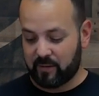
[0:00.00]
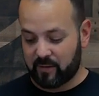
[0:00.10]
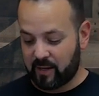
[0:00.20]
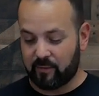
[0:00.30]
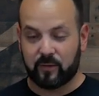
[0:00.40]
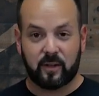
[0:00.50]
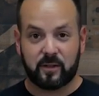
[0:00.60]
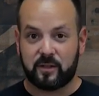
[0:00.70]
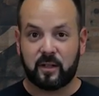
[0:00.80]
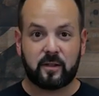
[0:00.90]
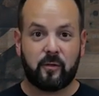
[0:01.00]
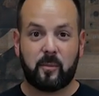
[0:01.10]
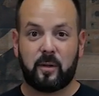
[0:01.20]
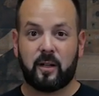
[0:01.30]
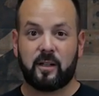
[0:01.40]
If I have six of
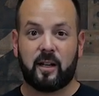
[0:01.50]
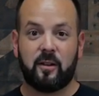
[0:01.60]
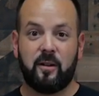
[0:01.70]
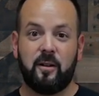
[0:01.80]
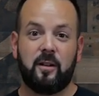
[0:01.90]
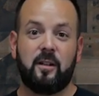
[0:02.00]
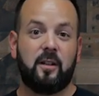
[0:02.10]
them plugged together,